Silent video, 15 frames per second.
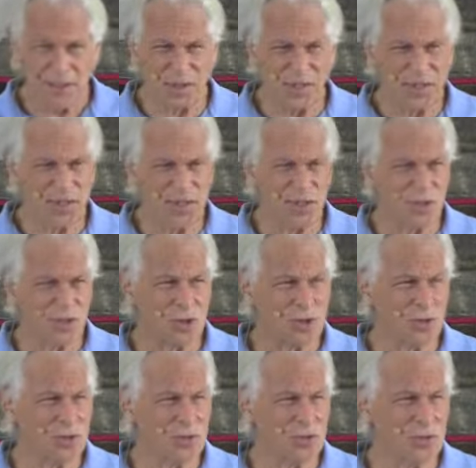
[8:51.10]
Then I could
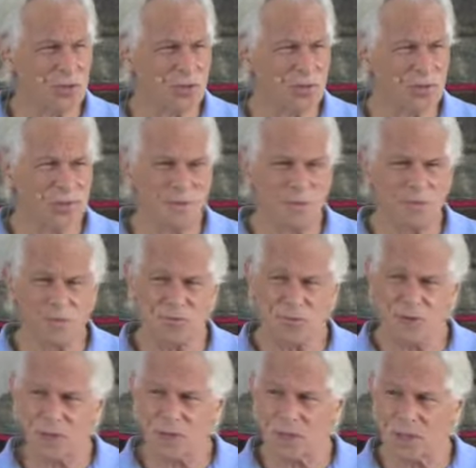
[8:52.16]
also be
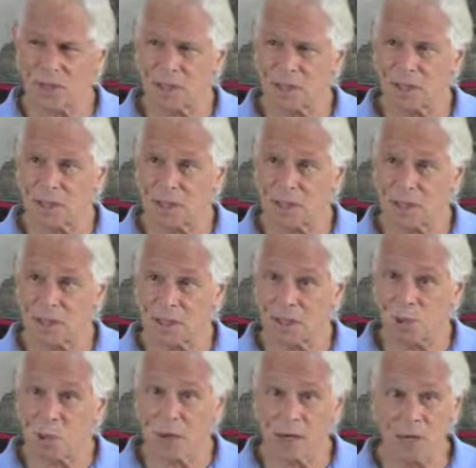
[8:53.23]
very
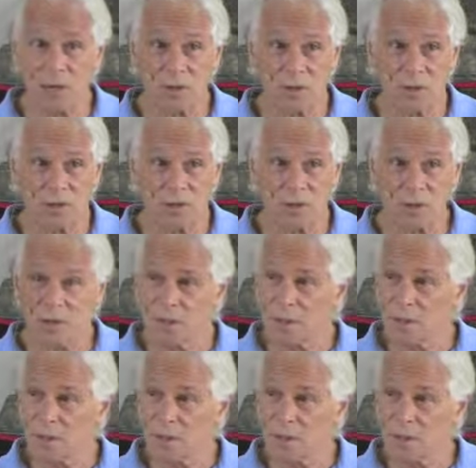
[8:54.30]
aware of